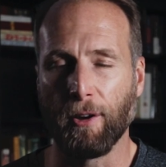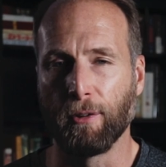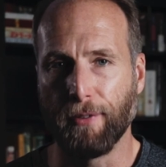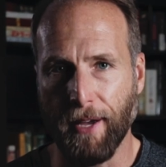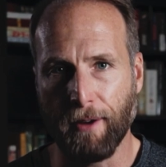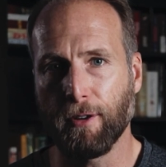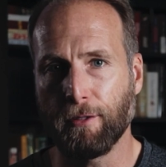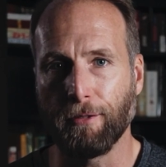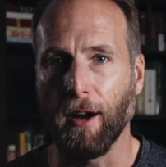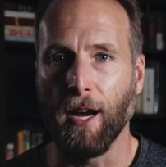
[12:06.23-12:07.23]
out of
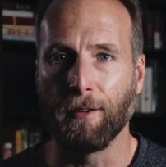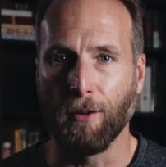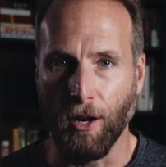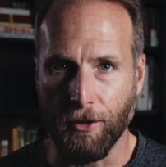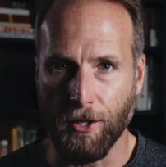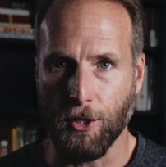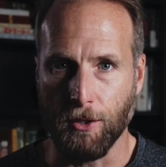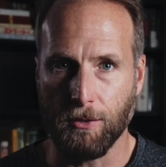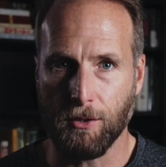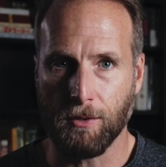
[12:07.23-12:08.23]
every 5
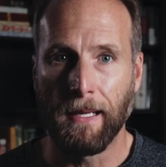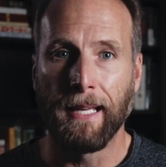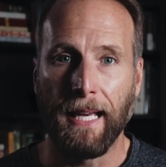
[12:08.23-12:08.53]
auditions,